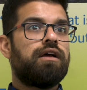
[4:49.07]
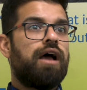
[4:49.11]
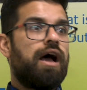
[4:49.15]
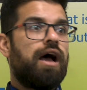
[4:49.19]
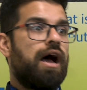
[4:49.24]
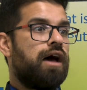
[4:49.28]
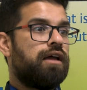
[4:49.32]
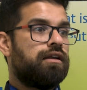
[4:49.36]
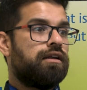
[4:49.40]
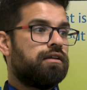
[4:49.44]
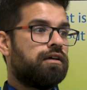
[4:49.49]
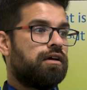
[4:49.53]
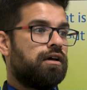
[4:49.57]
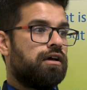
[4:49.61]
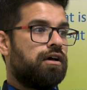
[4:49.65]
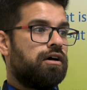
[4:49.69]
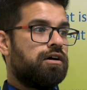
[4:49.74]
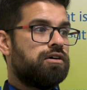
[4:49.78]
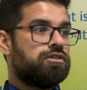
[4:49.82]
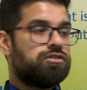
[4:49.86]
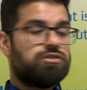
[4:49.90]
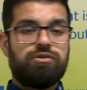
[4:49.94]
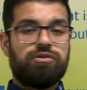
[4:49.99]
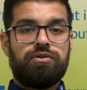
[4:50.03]
And
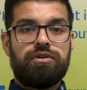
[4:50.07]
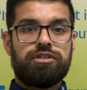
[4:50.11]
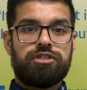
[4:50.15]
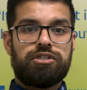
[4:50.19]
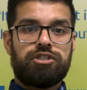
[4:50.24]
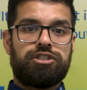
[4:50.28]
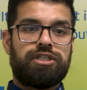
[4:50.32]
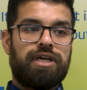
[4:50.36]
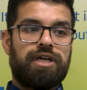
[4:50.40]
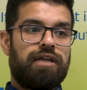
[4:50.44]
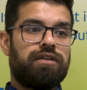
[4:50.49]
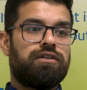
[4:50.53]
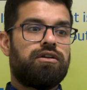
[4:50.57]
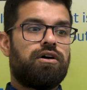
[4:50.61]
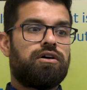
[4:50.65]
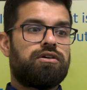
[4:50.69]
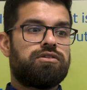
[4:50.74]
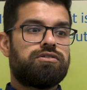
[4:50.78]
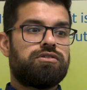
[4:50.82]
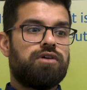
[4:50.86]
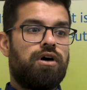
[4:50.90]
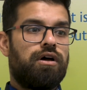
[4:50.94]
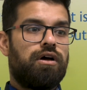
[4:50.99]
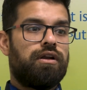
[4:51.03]
as soon as a child
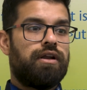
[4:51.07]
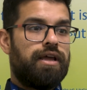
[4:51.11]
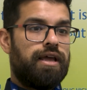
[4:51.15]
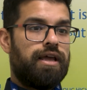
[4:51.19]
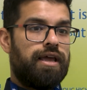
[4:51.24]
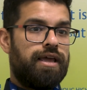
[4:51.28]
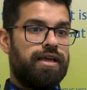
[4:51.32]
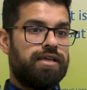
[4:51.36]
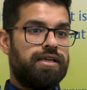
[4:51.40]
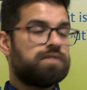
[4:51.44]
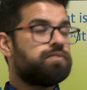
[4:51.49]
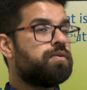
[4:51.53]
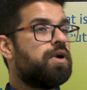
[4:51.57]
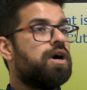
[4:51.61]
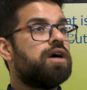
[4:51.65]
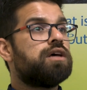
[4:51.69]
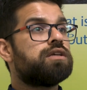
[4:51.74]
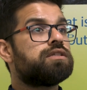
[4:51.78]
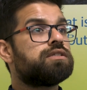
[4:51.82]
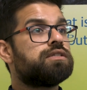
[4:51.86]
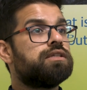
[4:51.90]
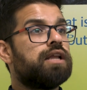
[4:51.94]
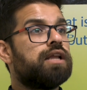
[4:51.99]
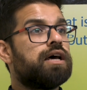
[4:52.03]
logs on, it's
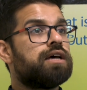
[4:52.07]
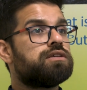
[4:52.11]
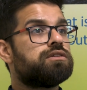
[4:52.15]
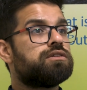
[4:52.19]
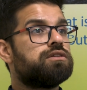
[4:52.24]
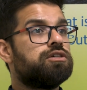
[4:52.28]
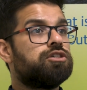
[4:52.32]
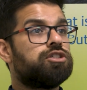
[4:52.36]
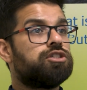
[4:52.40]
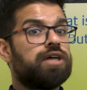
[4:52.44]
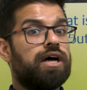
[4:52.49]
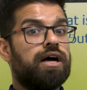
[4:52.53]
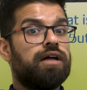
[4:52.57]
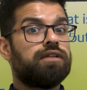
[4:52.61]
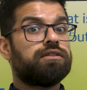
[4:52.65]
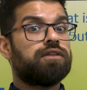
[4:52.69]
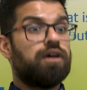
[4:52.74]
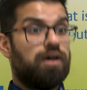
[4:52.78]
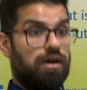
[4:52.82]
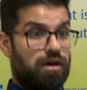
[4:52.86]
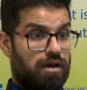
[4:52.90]
personalised to the child.